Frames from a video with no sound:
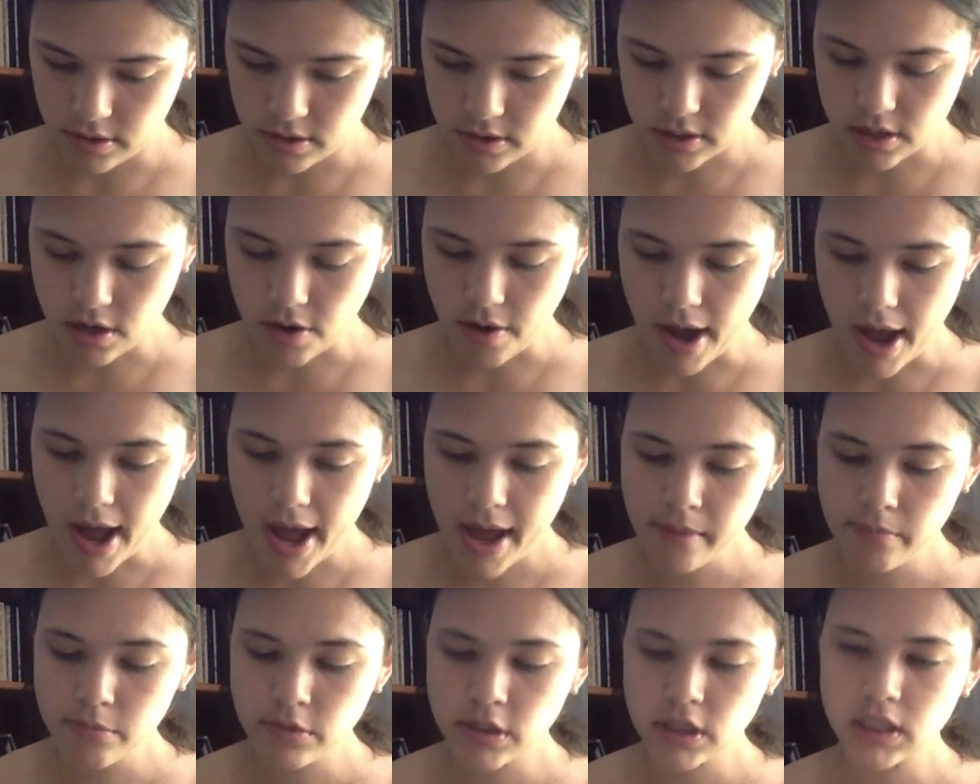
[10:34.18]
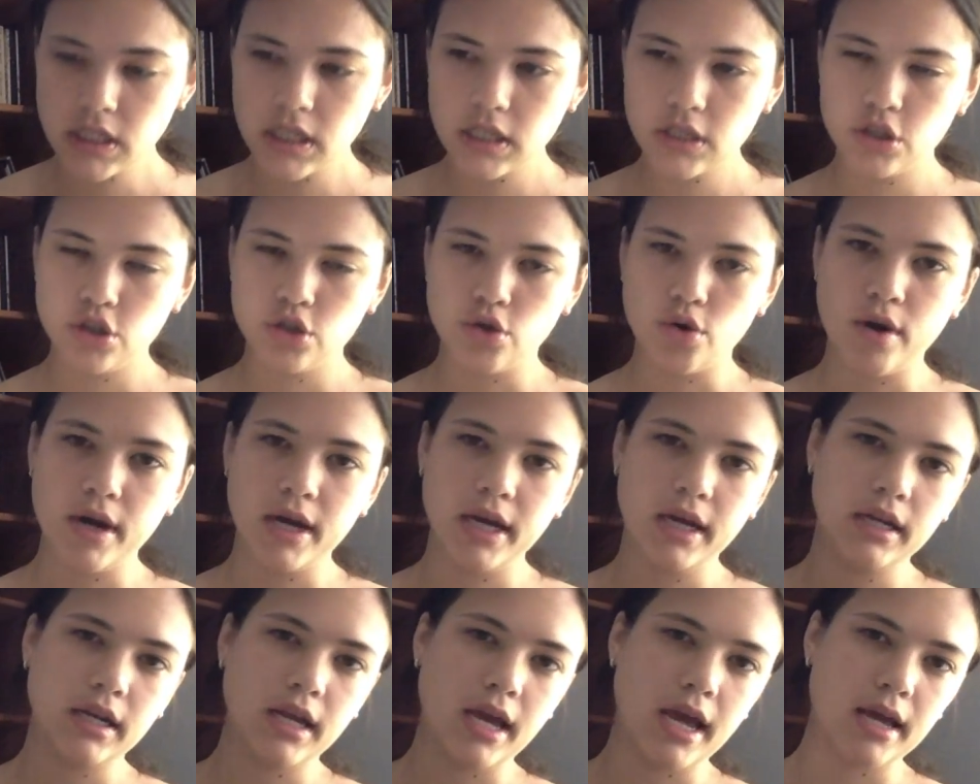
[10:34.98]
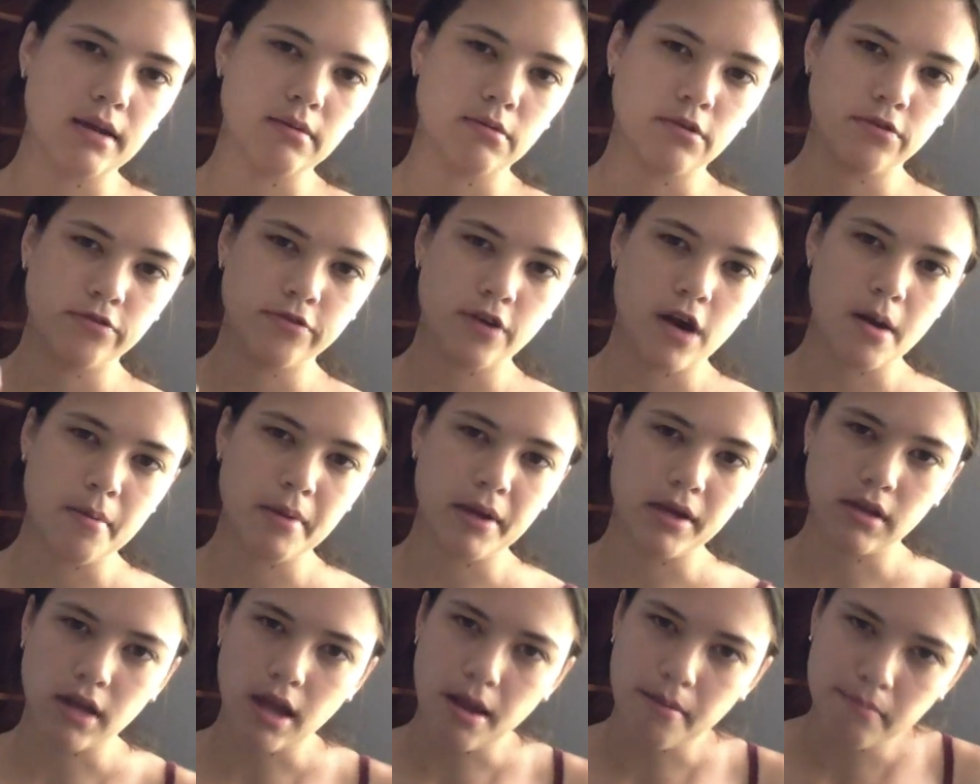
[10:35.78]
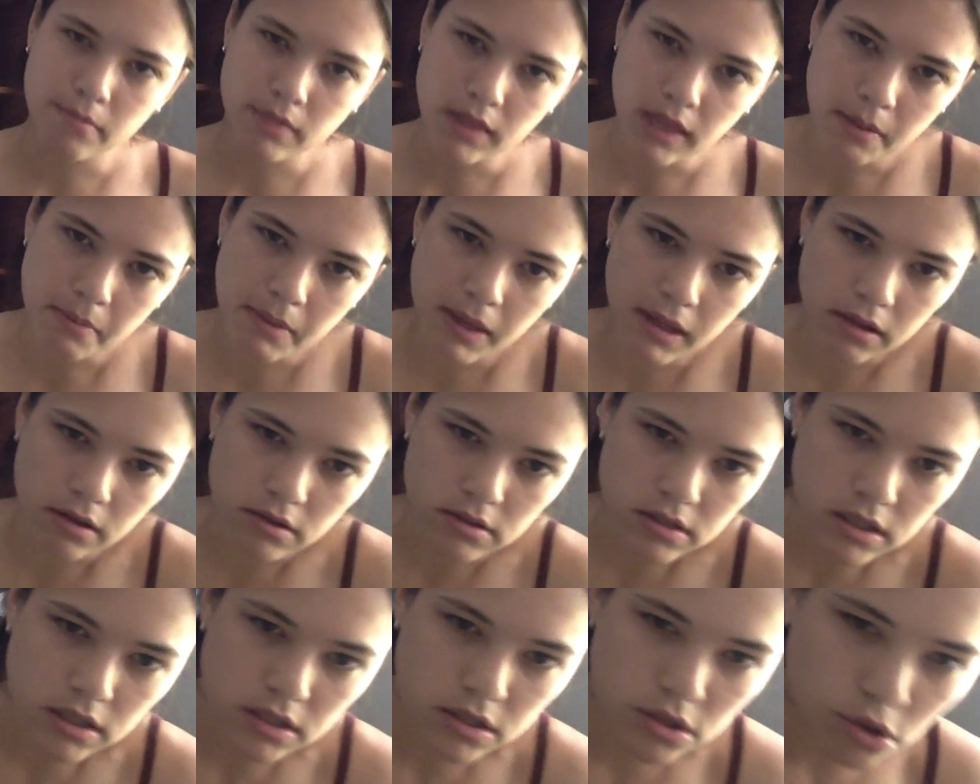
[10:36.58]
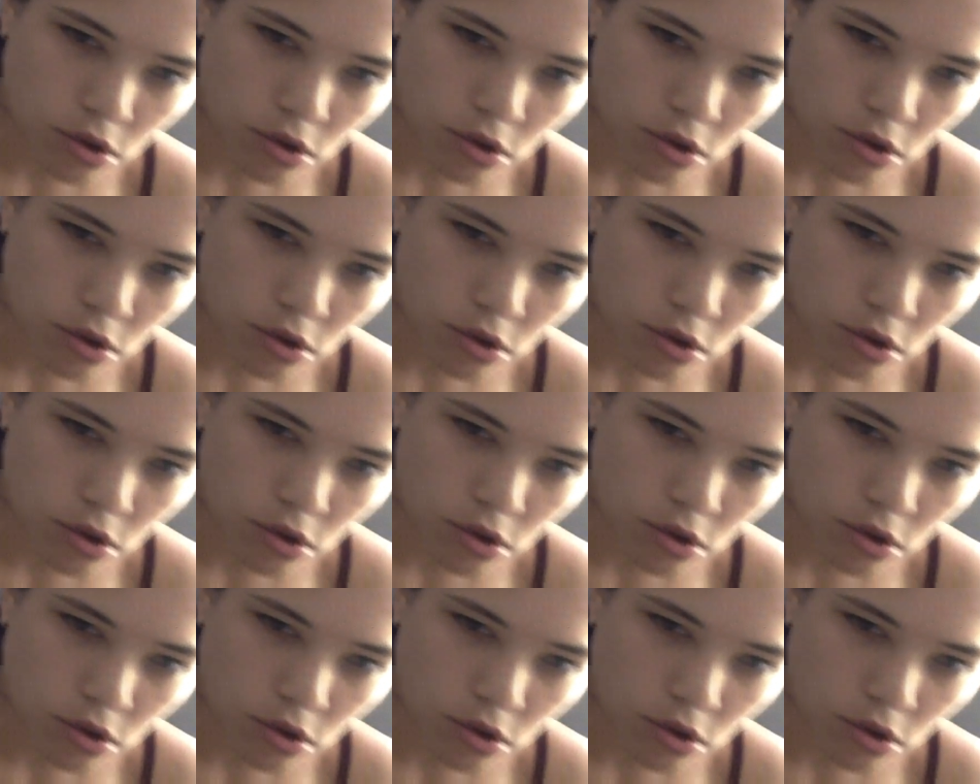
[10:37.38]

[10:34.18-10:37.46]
so I'm really enjoying Animal Farm, and let me close this